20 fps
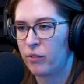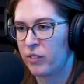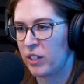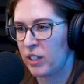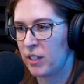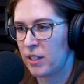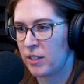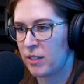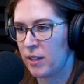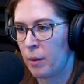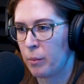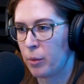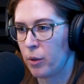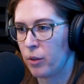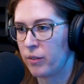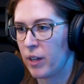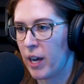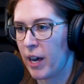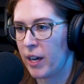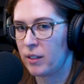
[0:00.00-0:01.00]
perfect example
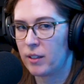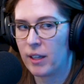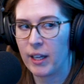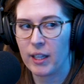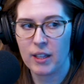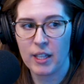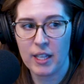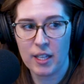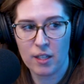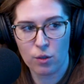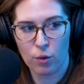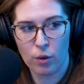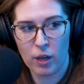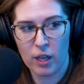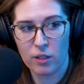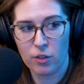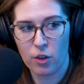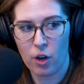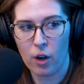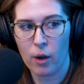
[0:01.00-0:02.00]
of that. Like, these
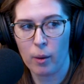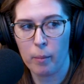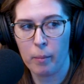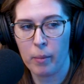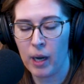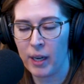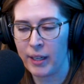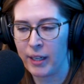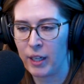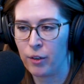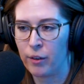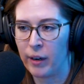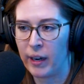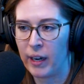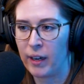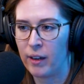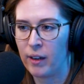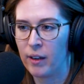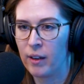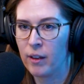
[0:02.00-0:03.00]
grids are a putty
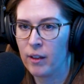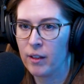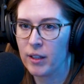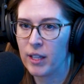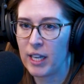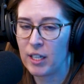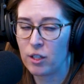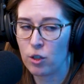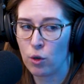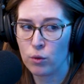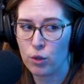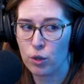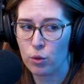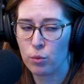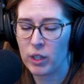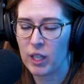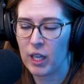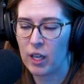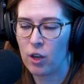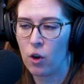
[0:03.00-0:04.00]
grid. They don't do
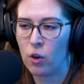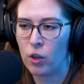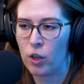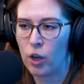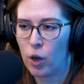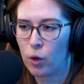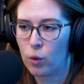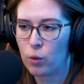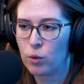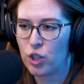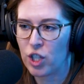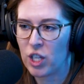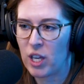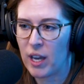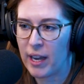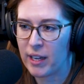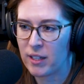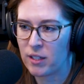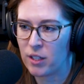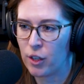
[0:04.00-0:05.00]
what they call an OG
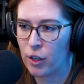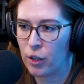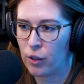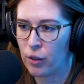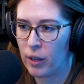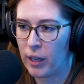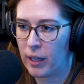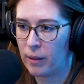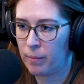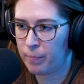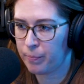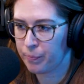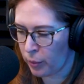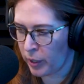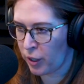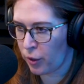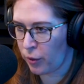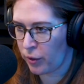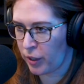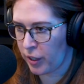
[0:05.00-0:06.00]
exterior grid. For
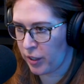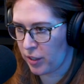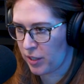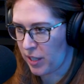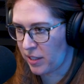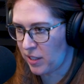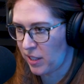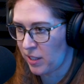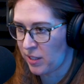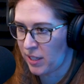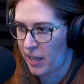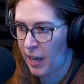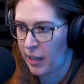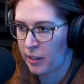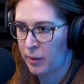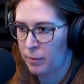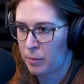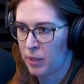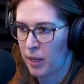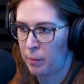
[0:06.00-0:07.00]
window nerds, that's a
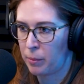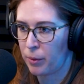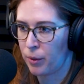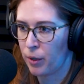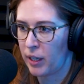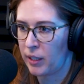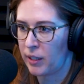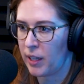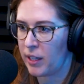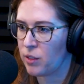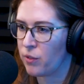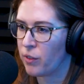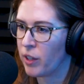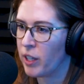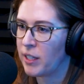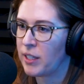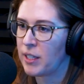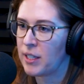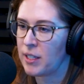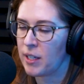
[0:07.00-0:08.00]
scallop type grid that's
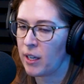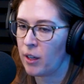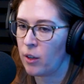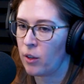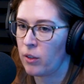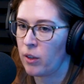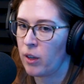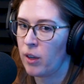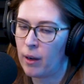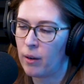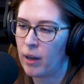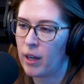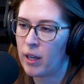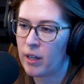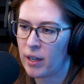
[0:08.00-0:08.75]
very detailed and